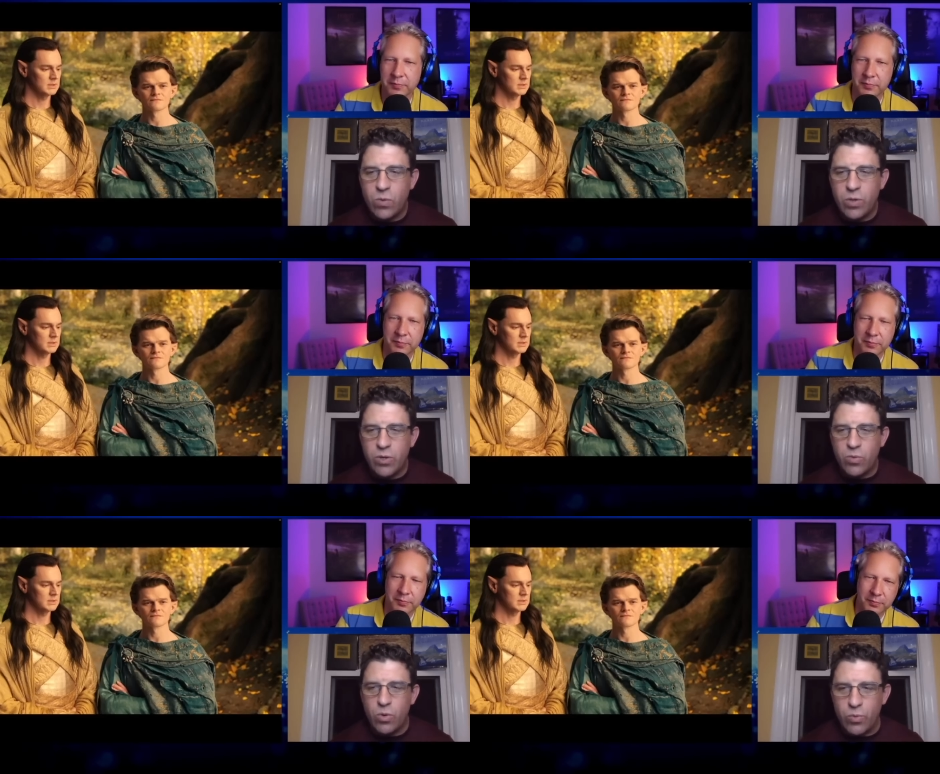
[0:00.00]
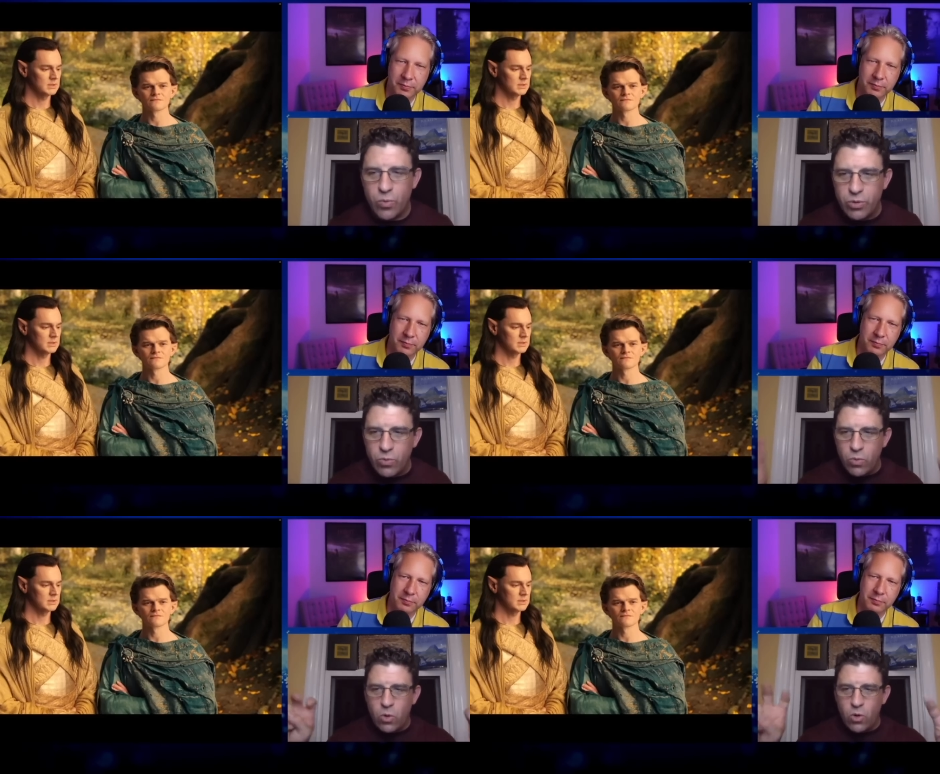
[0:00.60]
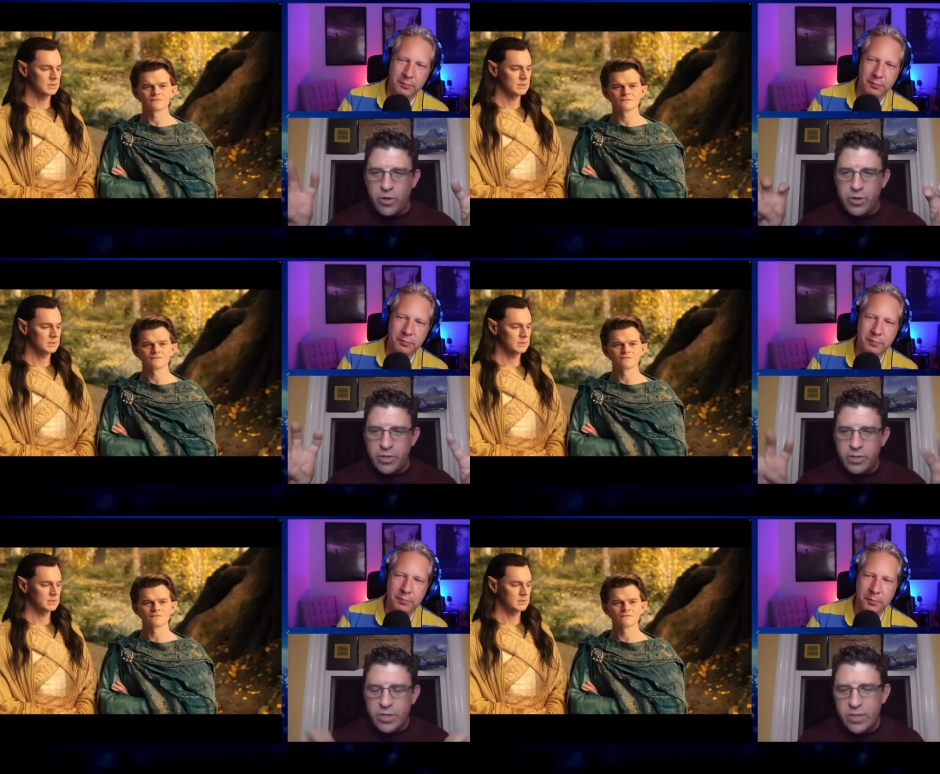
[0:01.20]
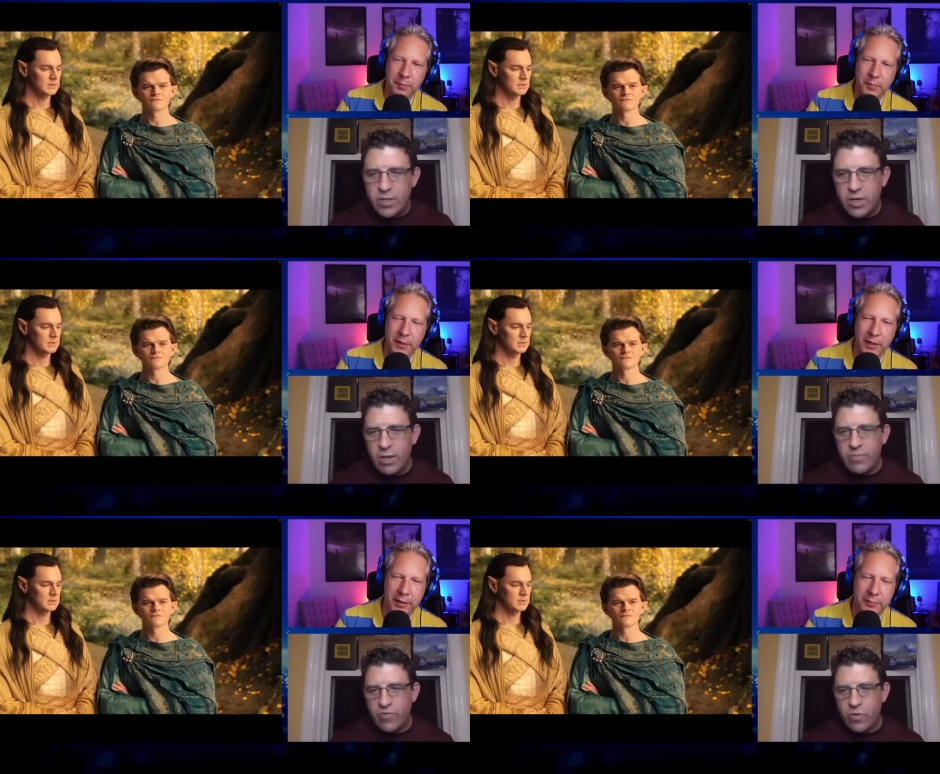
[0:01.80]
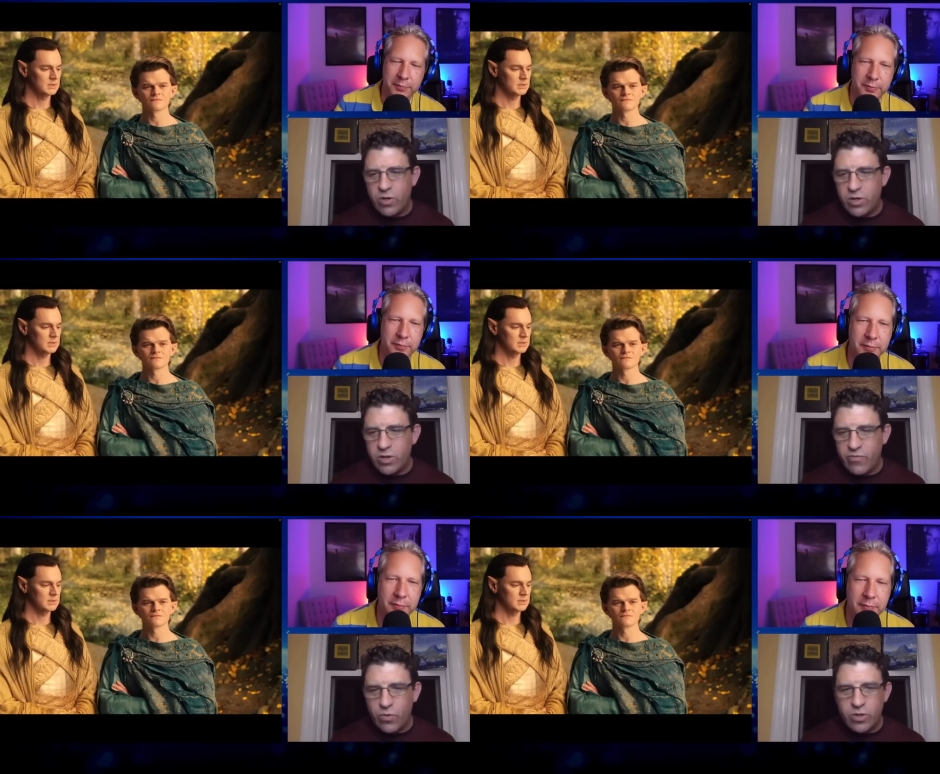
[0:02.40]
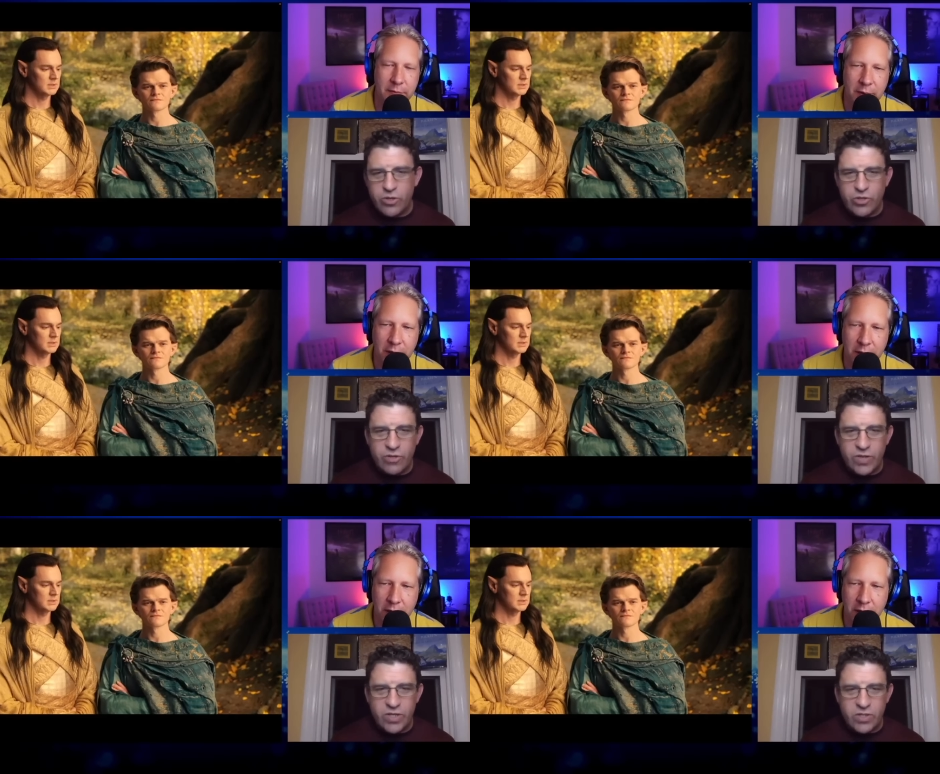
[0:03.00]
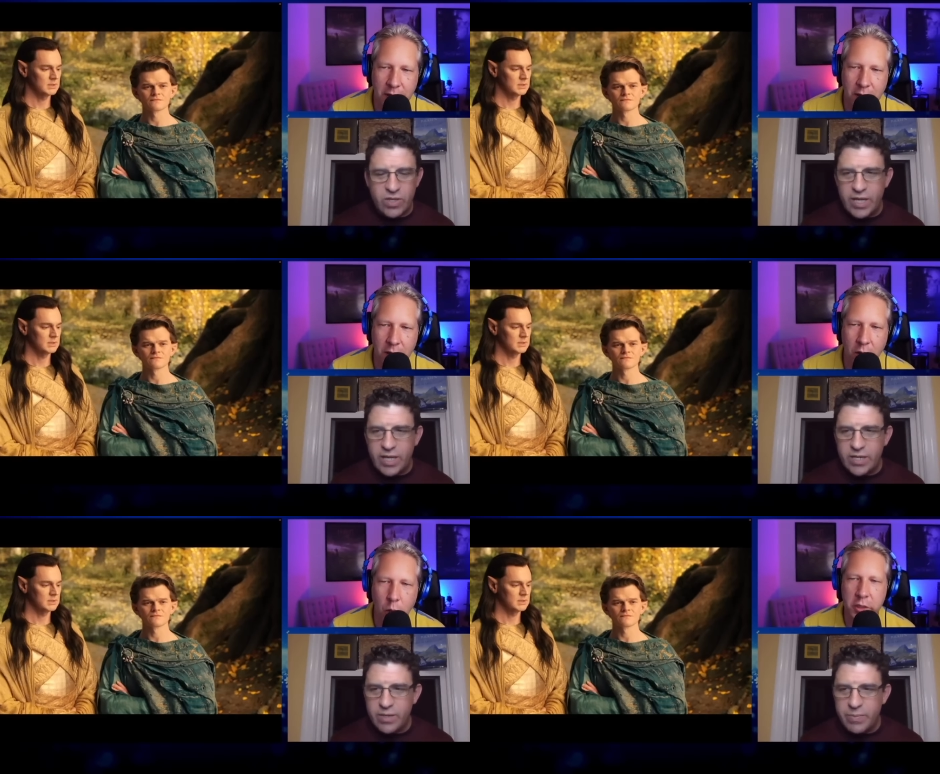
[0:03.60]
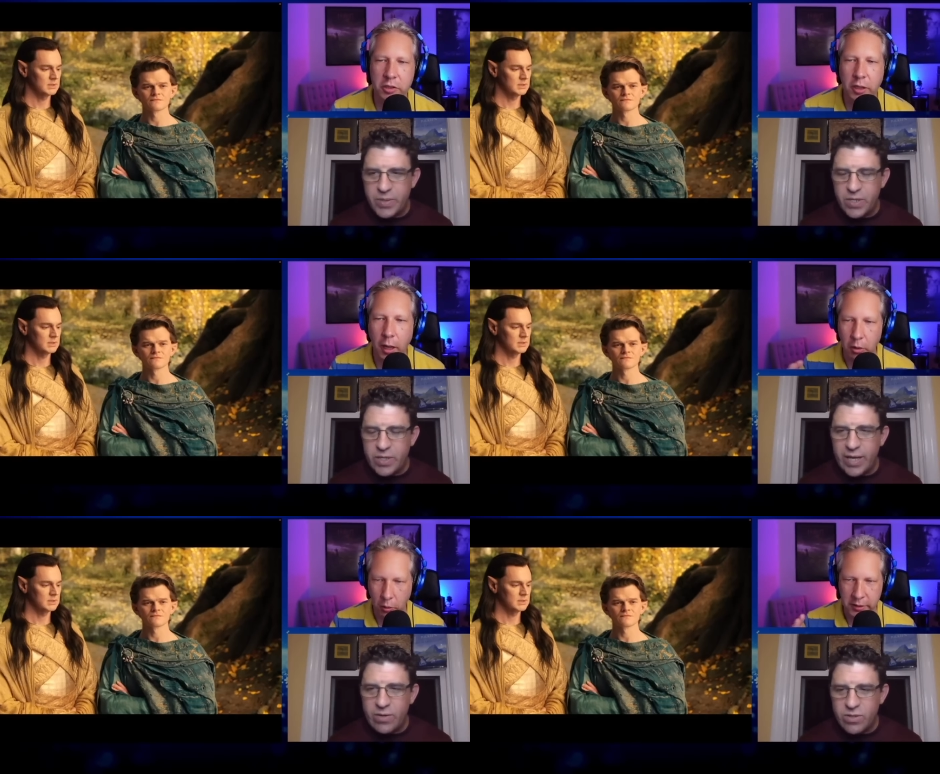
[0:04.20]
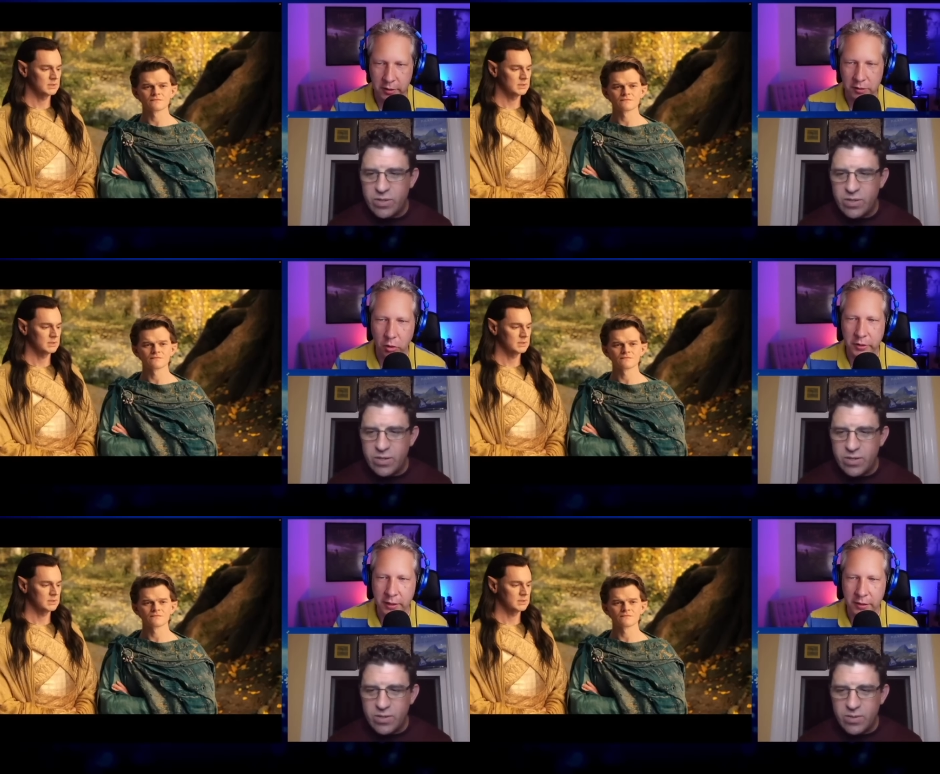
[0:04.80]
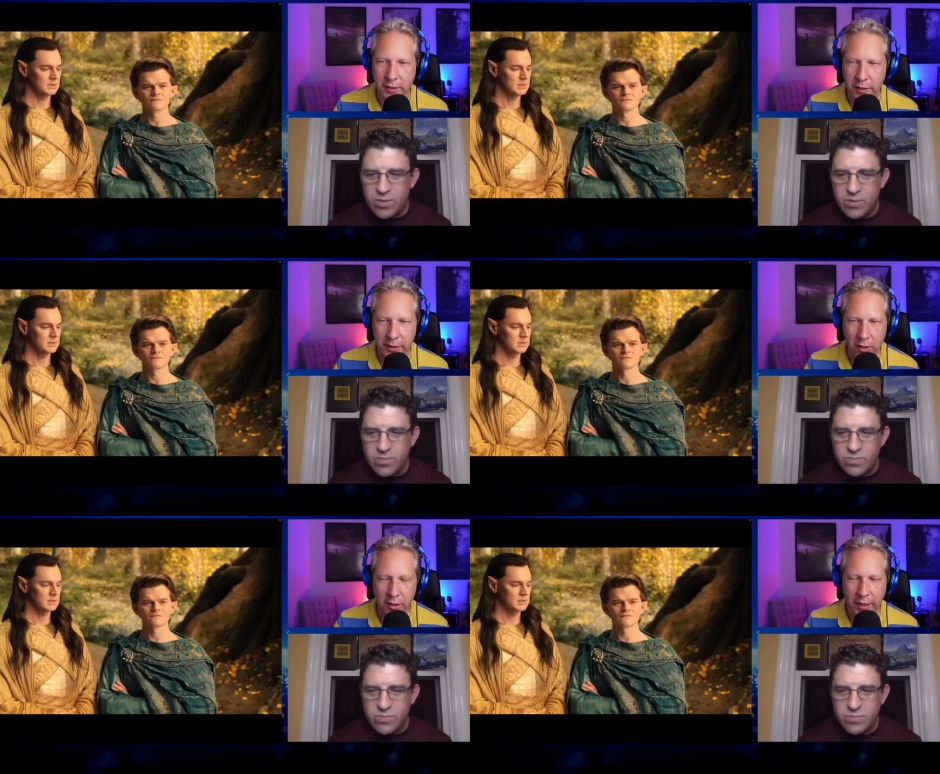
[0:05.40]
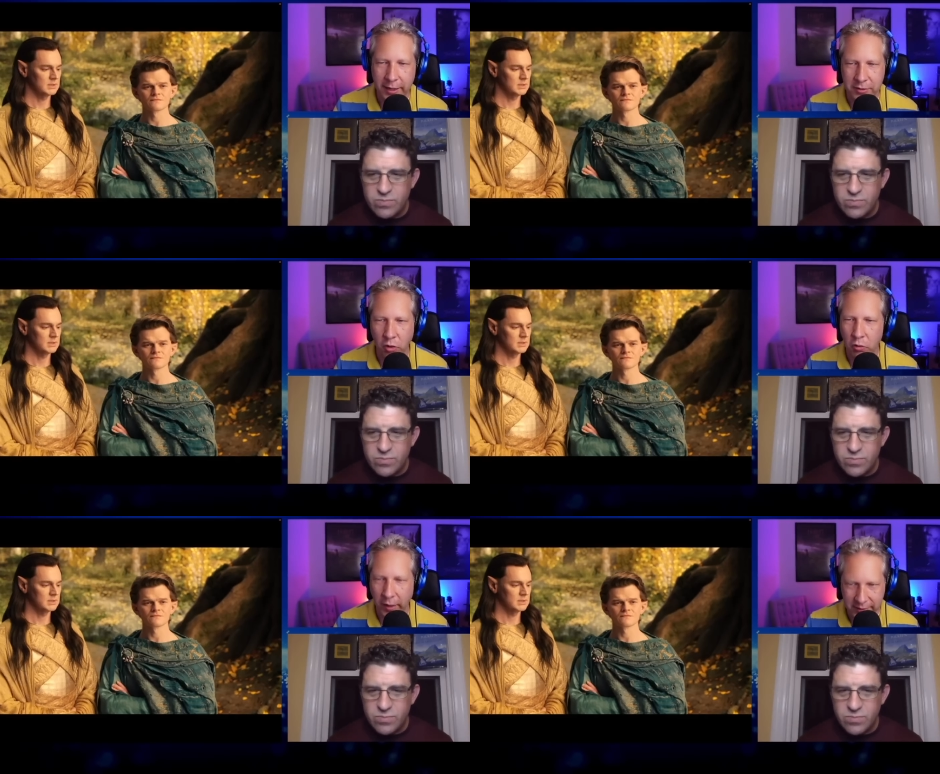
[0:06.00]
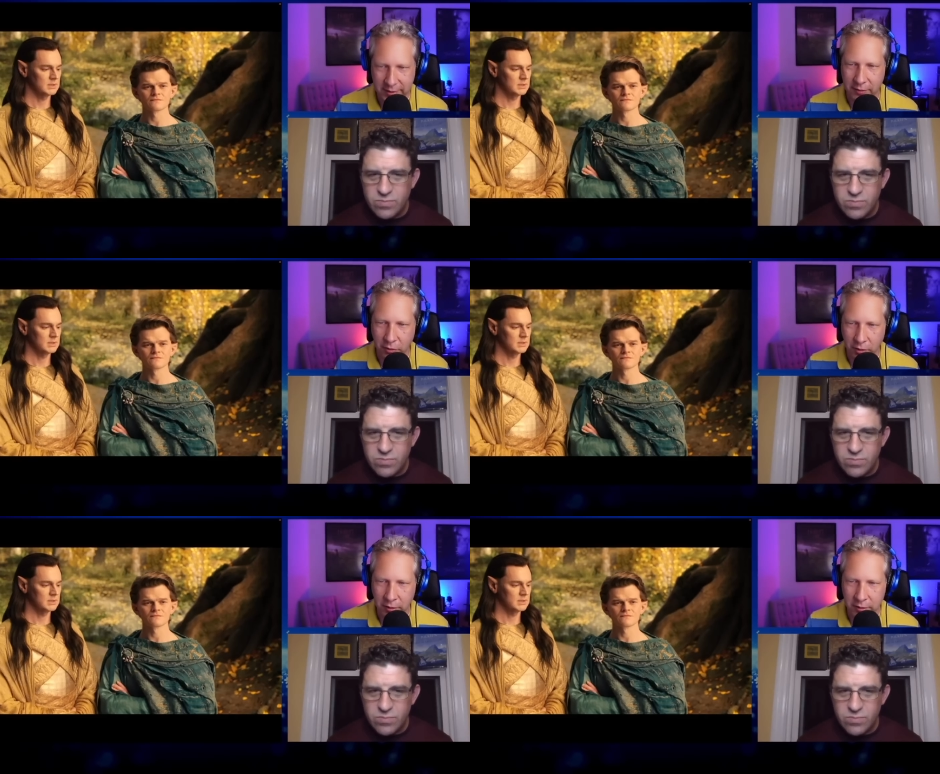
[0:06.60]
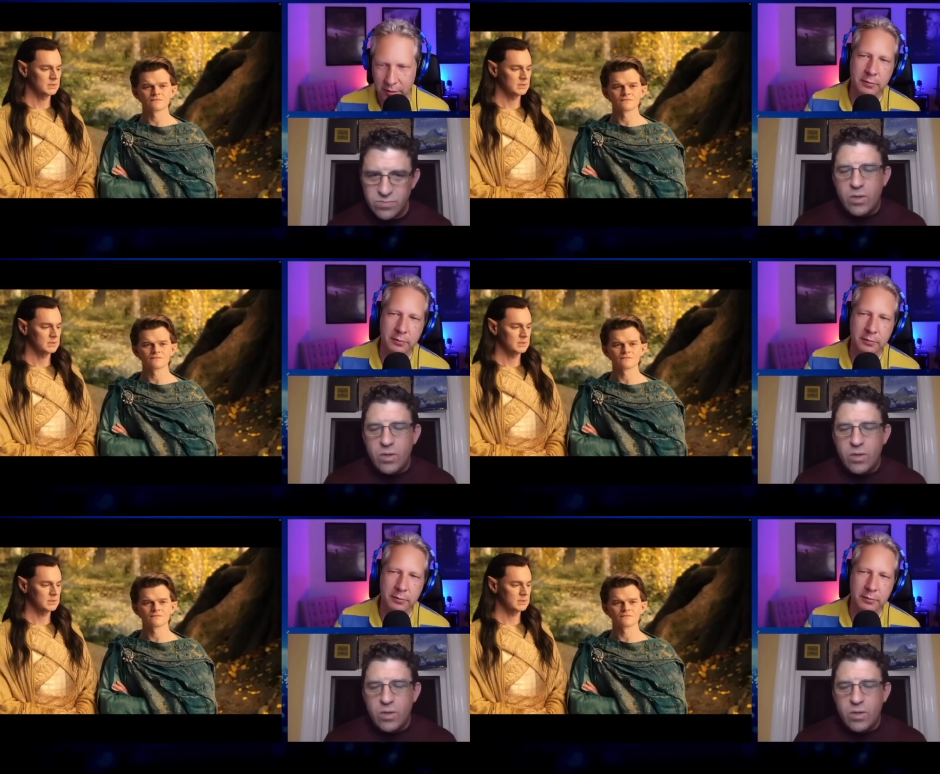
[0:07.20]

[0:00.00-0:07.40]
Speaker 1: a quote unquote reward um, for her for her service,
Speaker 2: and which, according to Tolkien, Gil-galad has no right to give her